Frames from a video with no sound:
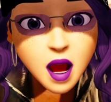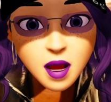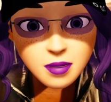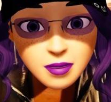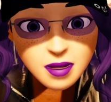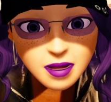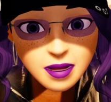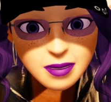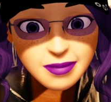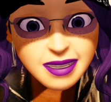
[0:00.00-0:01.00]
every other
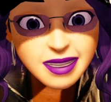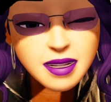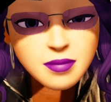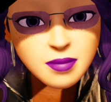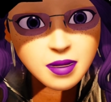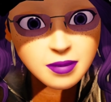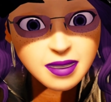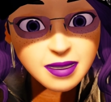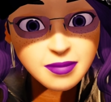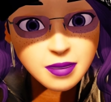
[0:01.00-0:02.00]
Note except Note 10